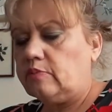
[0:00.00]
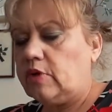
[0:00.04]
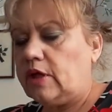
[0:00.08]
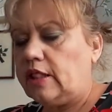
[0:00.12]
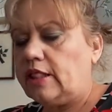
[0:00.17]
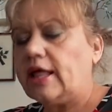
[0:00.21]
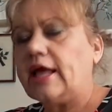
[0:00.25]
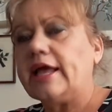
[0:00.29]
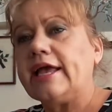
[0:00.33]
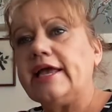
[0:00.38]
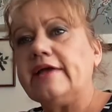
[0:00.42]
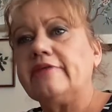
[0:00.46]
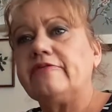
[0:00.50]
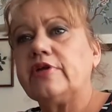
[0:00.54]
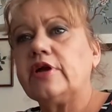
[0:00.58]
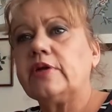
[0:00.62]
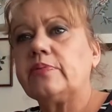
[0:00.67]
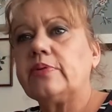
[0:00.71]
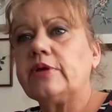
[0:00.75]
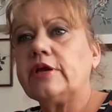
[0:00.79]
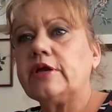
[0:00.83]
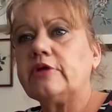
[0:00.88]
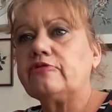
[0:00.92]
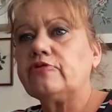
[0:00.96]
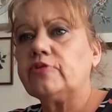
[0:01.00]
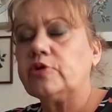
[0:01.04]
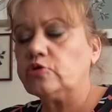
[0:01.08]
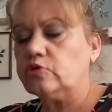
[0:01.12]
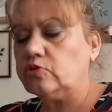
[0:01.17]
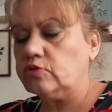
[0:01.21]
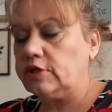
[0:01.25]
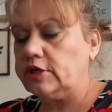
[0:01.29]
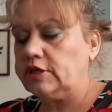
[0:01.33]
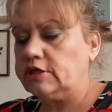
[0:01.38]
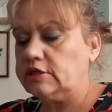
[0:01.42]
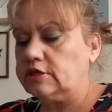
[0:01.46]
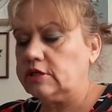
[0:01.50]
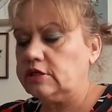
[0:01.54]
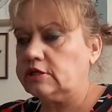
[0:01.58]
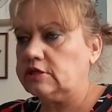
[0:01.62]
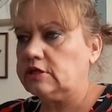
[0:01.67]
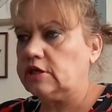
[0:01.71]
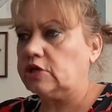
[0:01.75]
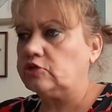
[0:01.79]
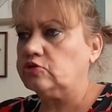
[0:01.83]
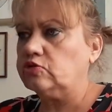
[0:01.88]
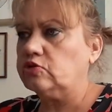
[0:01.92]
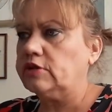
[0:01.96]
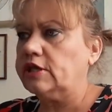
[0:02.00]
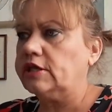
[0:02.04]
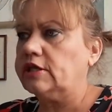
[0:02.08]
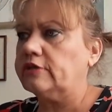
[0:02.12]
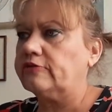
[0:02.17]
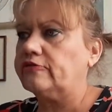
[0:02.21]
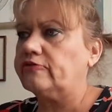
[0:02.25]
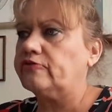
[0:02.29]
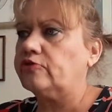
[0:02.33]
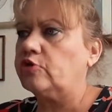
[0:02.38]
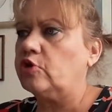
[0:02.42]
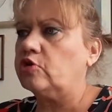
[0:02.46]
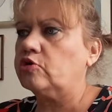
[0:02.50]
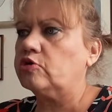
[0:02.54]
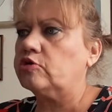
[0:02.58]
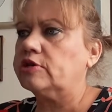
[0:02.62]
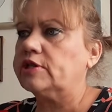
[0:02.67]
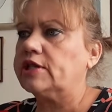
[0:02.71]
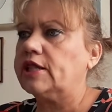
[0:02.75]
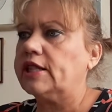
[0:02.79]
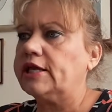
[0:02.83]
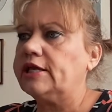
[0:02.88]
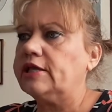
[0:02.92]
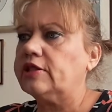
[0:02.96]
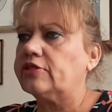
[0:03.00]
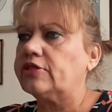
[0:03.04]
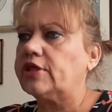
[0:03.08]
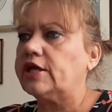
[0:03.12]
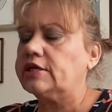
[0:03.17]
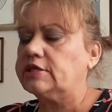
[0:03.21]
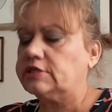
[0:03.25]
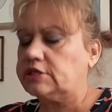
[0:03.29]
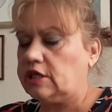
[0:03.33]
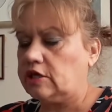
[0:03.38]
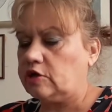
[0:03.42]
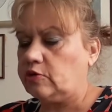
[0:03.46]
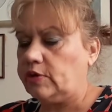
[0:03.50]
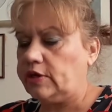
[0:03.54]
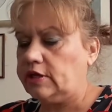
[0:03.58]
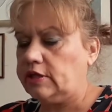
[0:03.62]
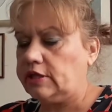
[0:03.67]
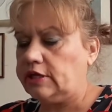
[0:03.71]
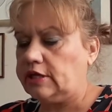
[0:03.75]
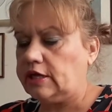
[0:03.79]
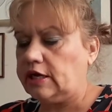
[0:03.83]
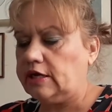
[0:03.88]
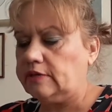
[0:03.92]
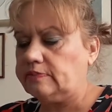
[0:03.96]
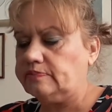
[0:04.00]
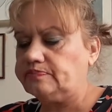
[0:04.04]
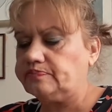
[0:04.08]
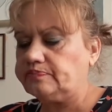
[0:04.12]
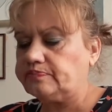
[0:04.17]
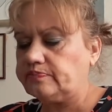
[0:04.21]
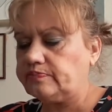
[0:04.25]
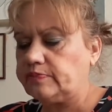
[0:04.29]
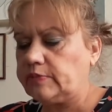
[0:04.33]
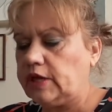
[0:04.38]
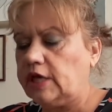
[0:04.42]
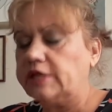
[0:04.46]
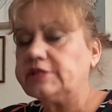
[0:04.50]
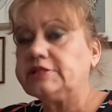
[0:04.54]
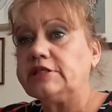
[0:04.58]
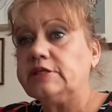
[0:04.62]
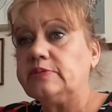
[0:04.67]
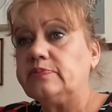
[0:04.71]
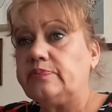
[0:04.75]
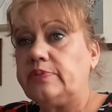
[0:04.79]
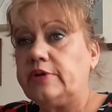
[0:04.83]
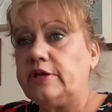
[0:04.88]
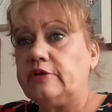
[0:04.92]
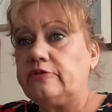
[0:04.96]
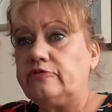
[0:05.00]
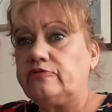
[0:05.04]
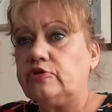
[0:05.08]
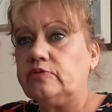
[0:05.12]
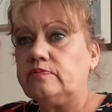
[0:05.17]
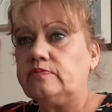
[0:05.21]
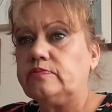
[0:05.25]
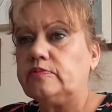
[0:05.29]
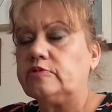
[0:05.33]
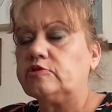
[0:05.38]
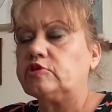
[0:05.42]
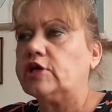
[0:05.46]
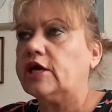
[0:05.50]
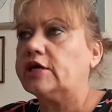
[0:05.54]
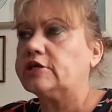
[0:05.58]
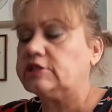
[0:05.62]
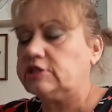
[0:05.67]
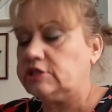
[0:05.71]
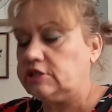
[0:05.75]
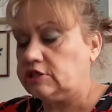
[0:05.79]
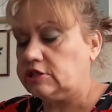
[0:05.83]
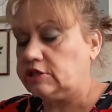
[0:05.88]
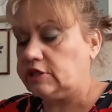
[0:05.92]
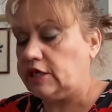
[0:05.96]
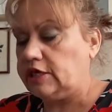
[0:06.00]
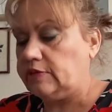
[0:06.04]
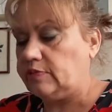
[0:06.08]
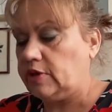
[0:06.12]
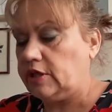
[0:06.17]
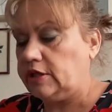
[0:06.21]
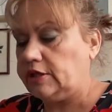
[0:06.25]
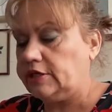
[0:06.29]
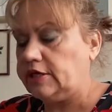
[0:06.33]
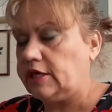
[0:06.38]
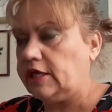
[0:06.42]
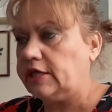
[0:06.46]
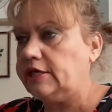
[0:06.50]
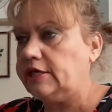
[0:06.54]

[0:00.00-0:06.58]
a heavier perfume. I don't like floral light things. I quite like a deep perfume. I tried to describe it. I